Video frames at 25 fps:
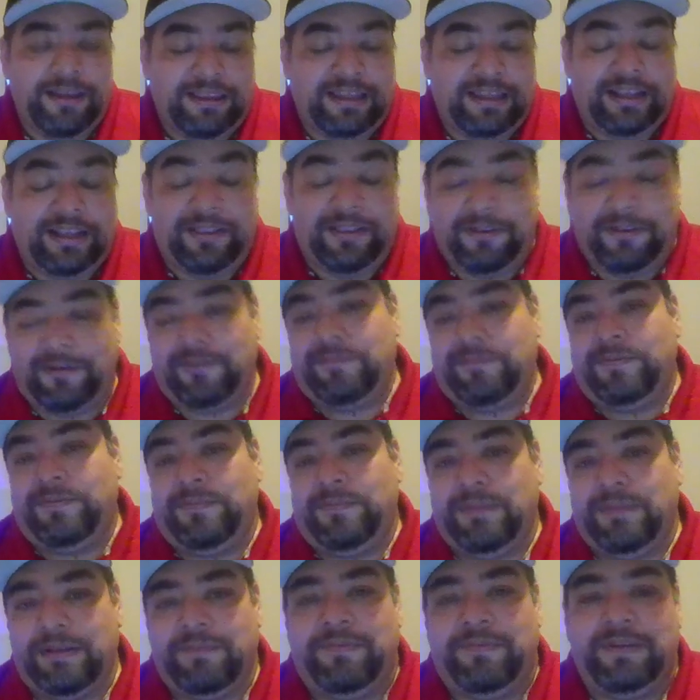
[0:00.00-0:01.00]
They learn
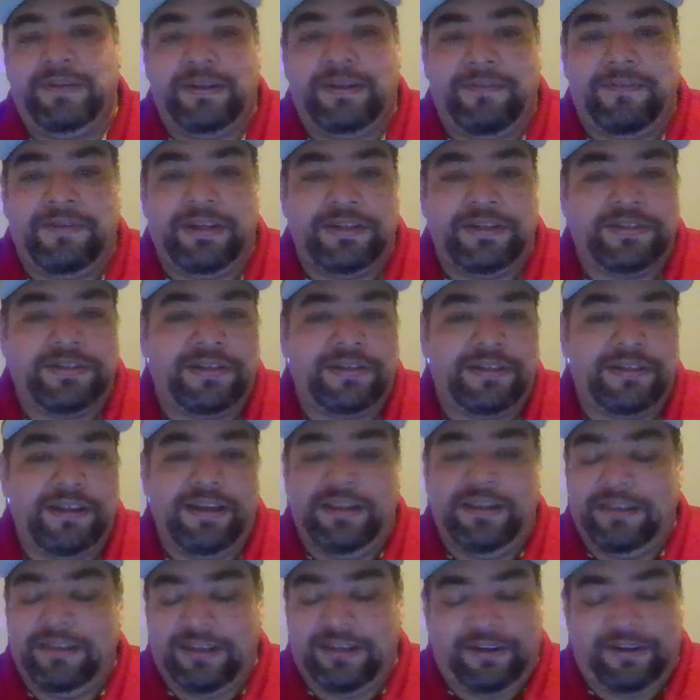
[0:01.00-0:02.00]
from the definitive edition.
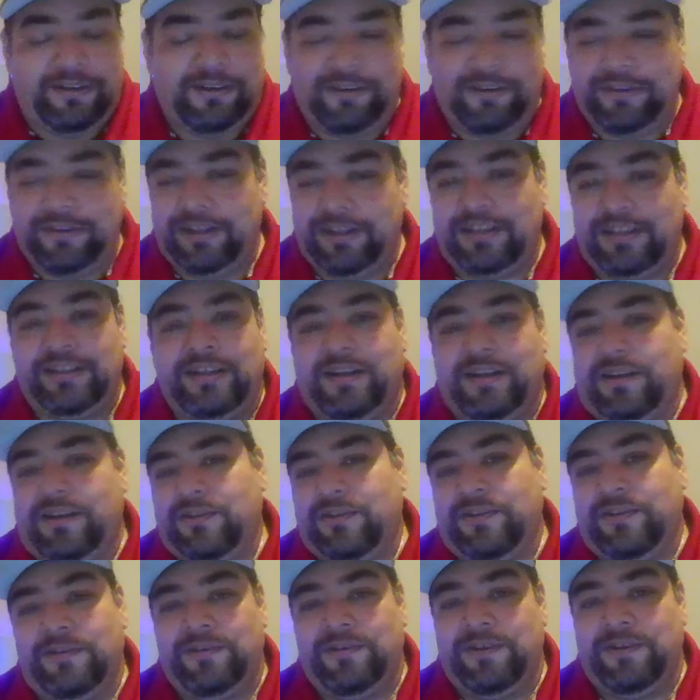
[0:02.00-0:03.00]
They learn not to
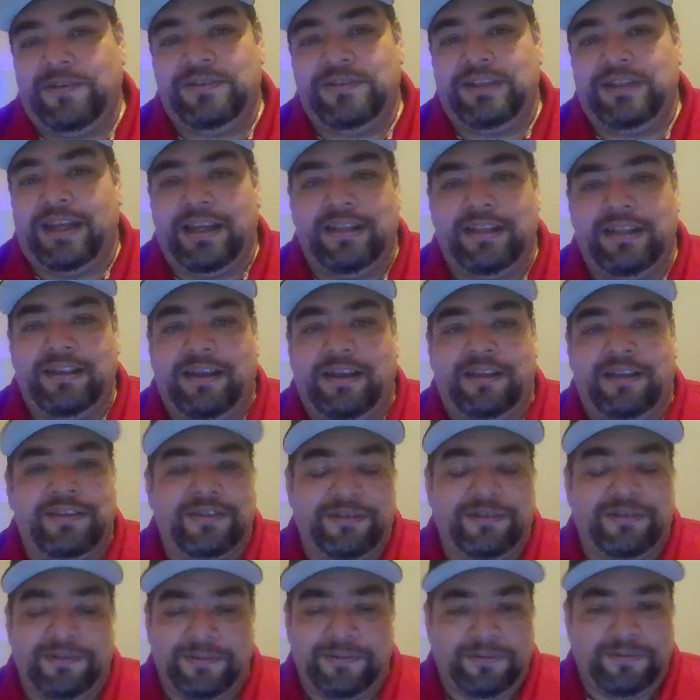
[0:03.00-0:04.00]
cut corners and not
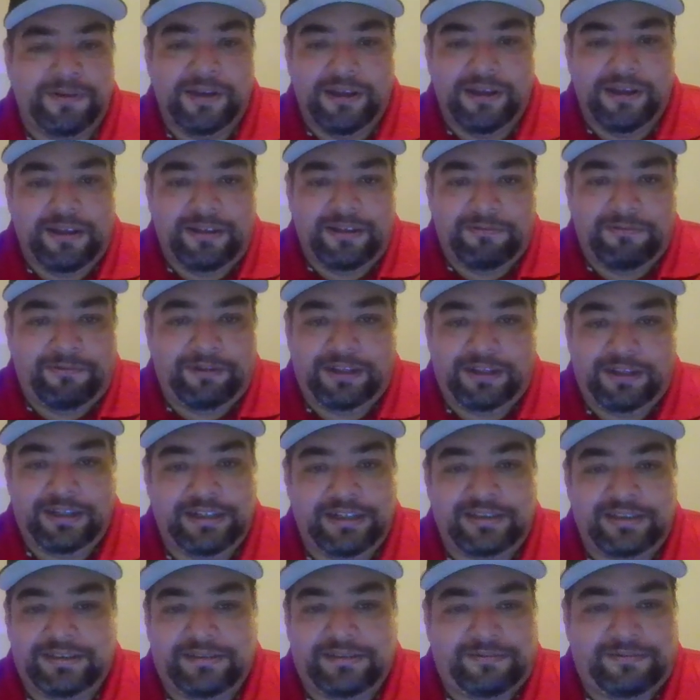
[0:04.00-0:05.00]
to
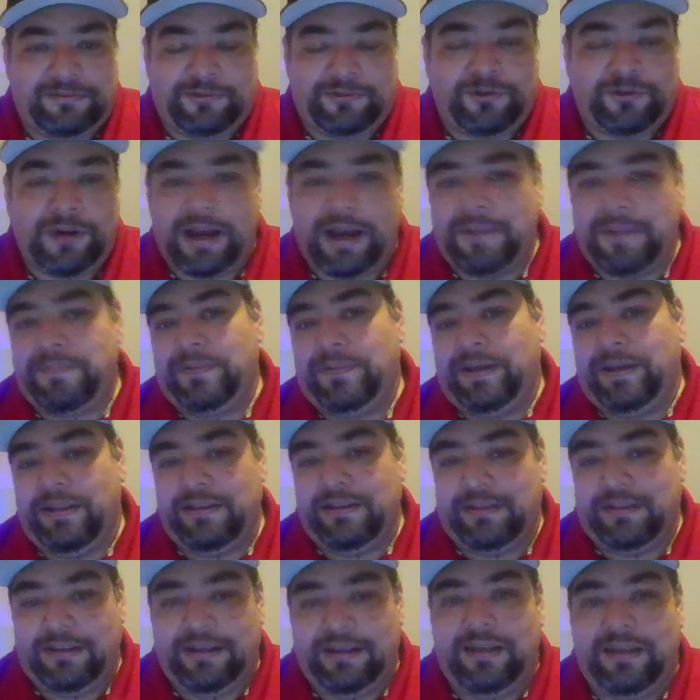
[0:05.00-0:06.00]
release crap
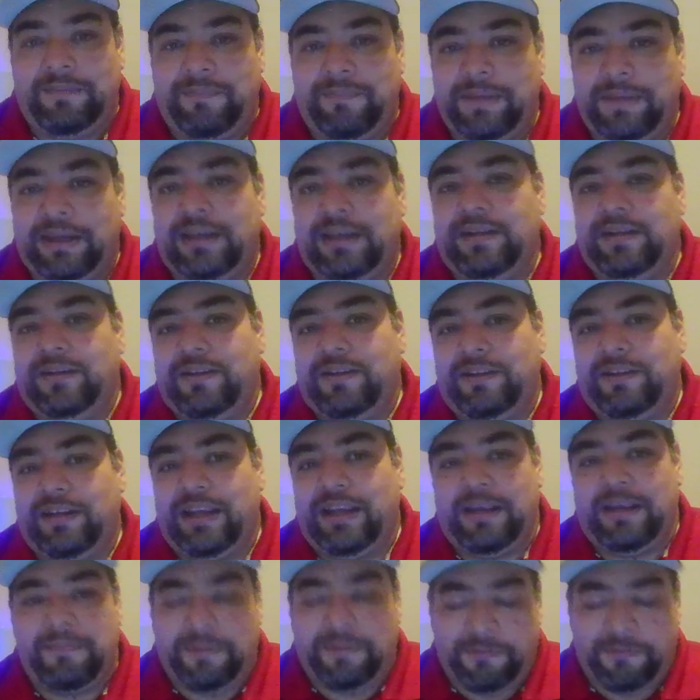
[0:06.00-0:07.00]
and make it a good
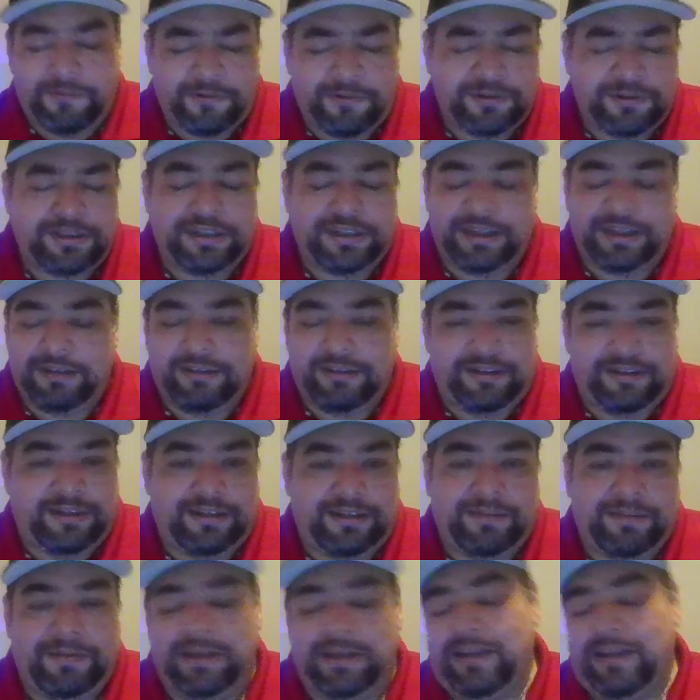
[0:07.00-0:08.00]
game. But we'll see.
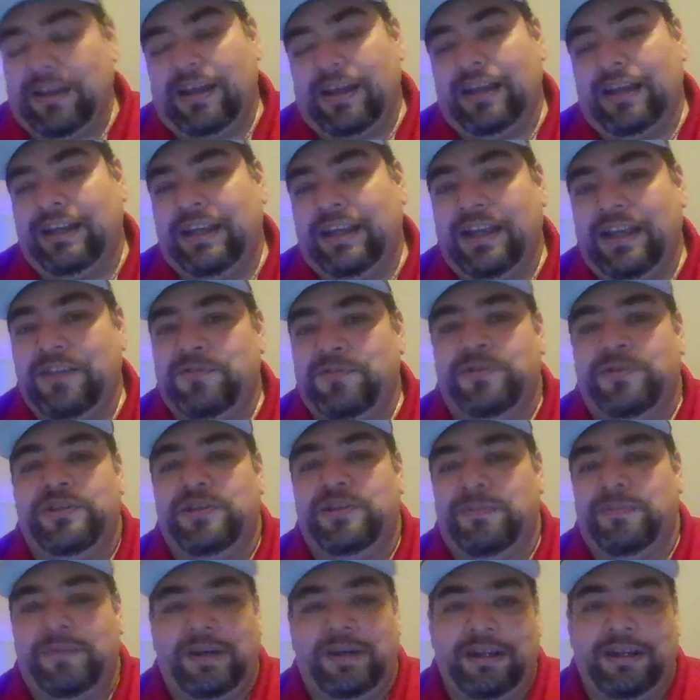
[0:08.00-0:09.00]
I can't trust
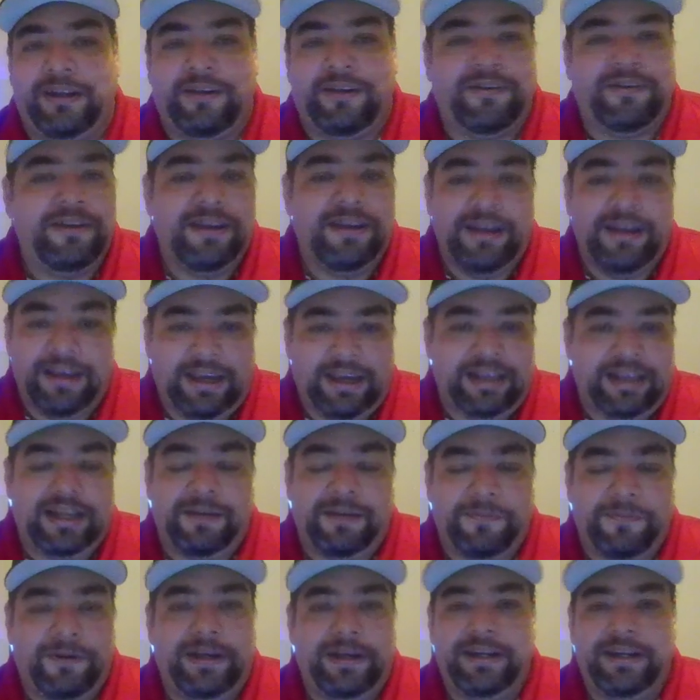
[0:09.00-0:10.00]
them right now, and
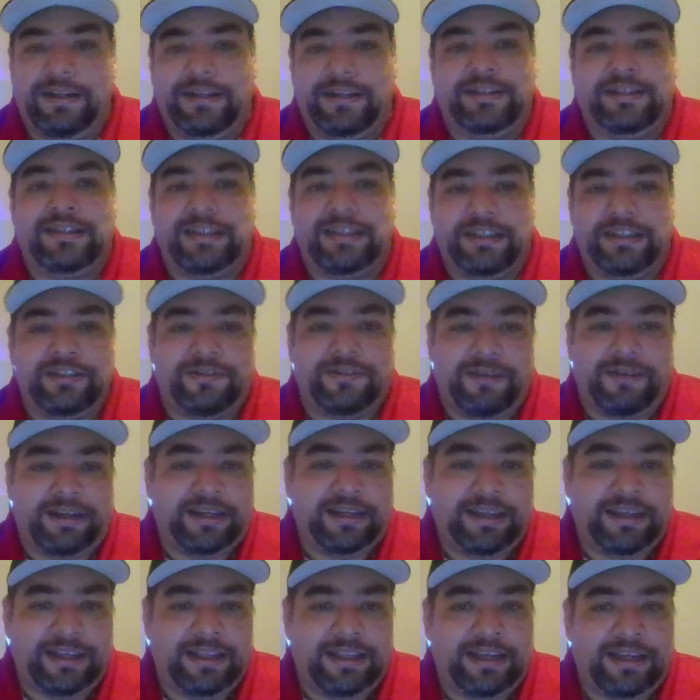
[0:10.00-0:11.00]
I'm waiting to see till I
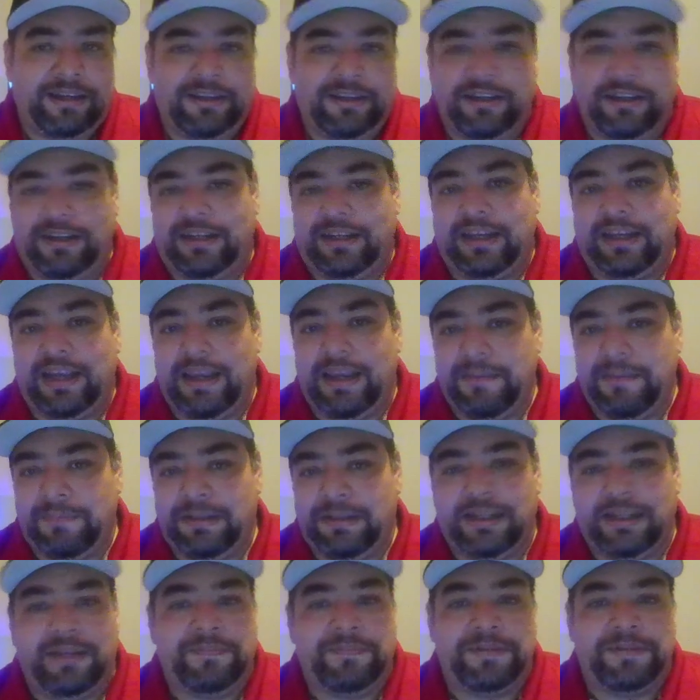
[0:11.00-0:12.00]
get like game
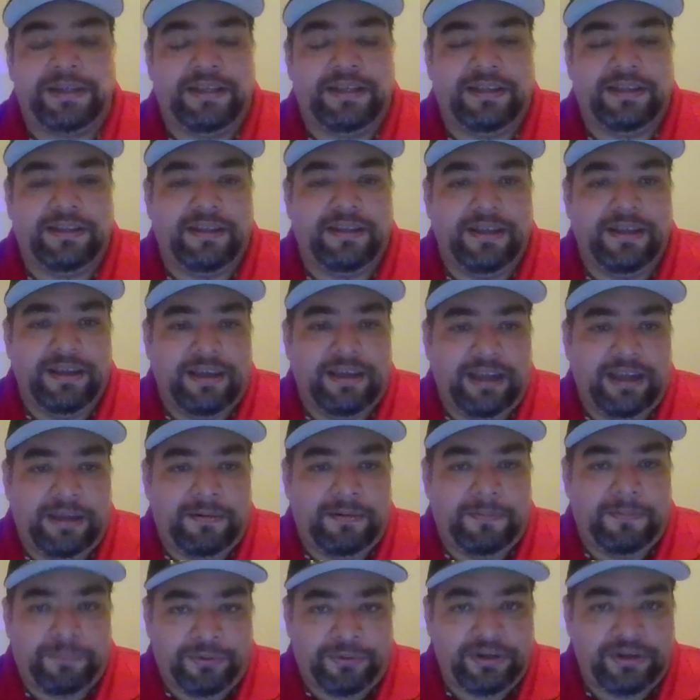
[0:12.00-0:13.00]
clips and
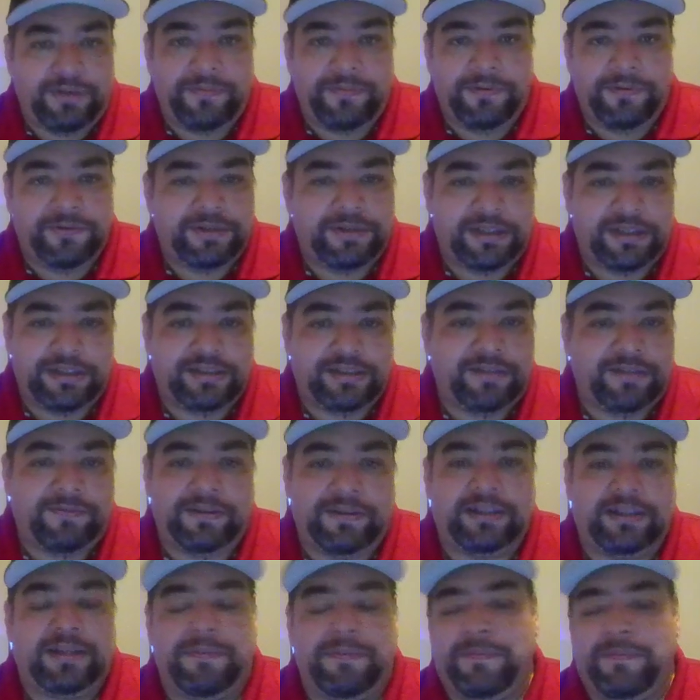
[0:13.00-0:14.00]
previews and stuff
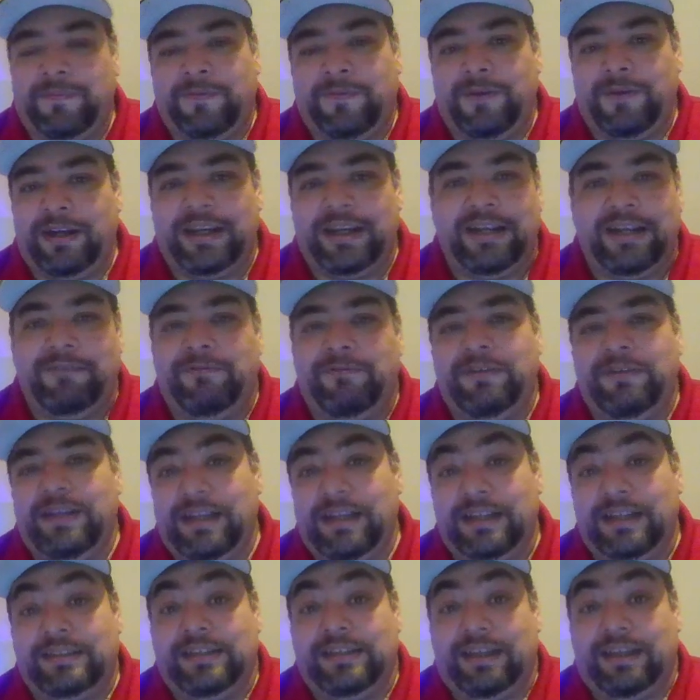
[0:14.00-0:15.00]
like that before I get
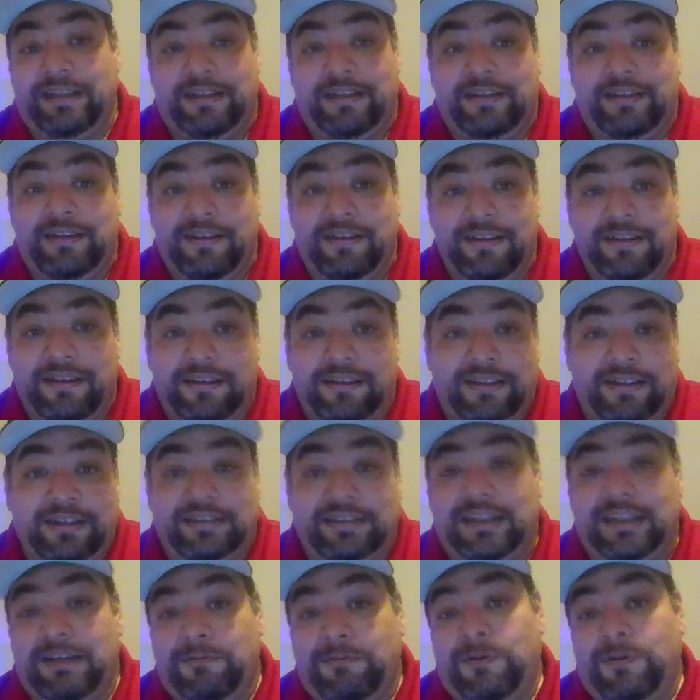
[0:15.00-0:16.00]
really excited.
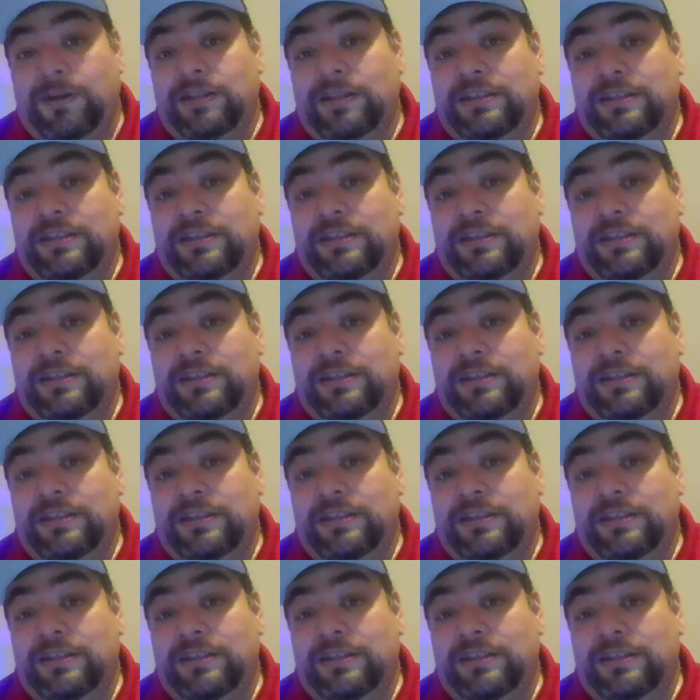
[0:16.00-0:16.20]
Because I want to